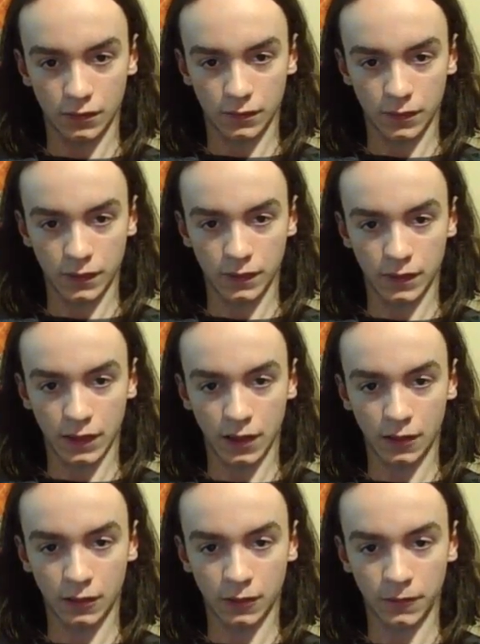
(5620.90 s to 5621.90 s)
The
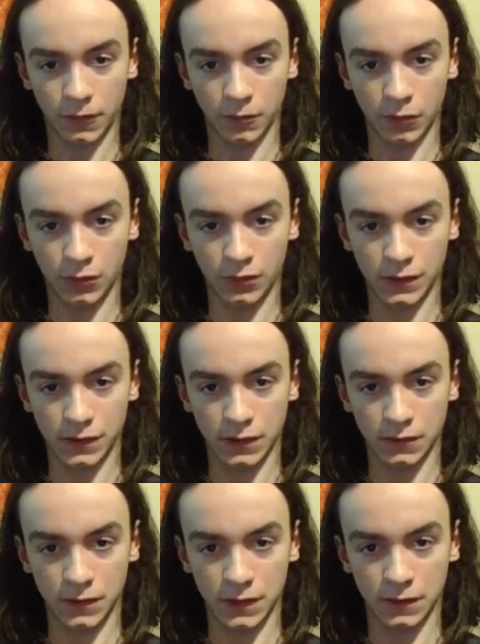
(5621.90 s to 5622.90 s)
character for Moon is
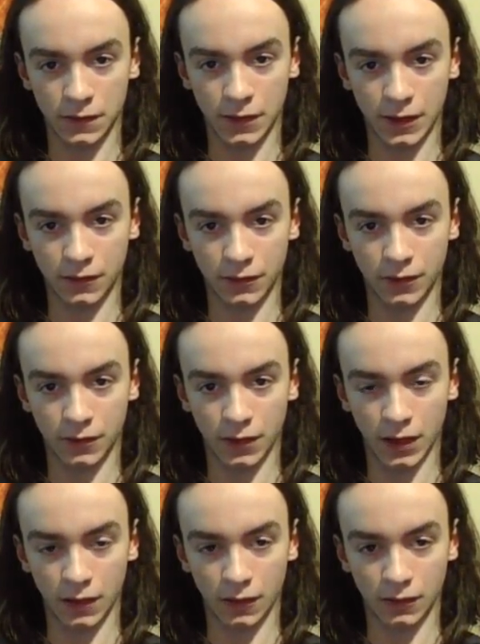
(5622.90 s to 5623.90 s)
used in a lot of other
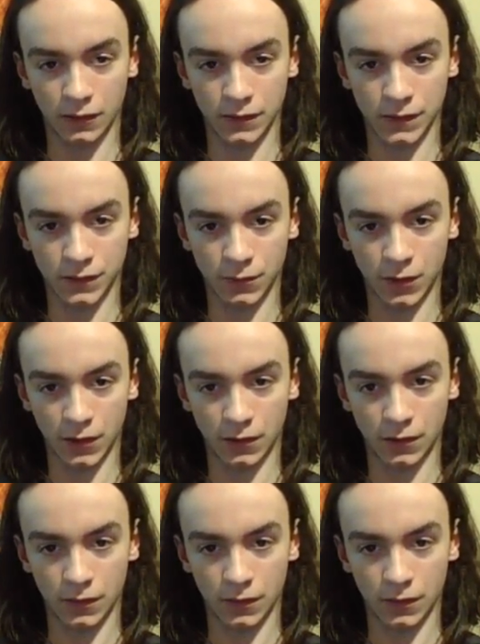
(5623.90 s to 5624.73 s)
characters as well.